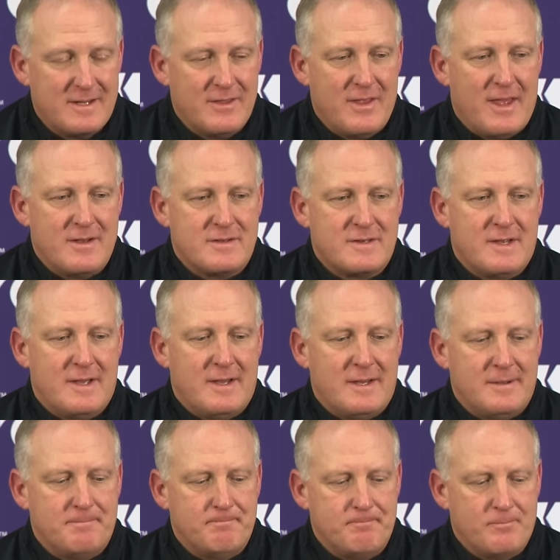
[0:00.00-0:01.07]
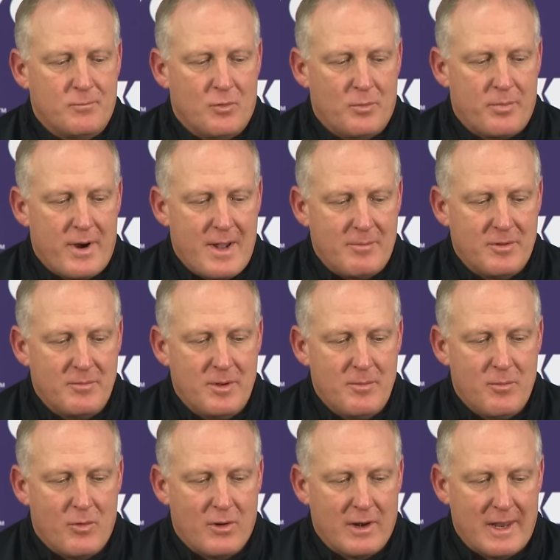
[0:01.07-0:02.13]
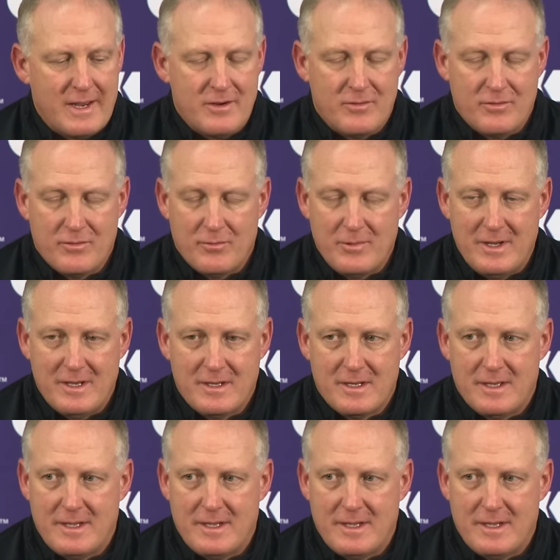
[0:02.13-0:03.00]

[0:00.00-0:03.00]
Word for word: That um, will probably be more later in the week.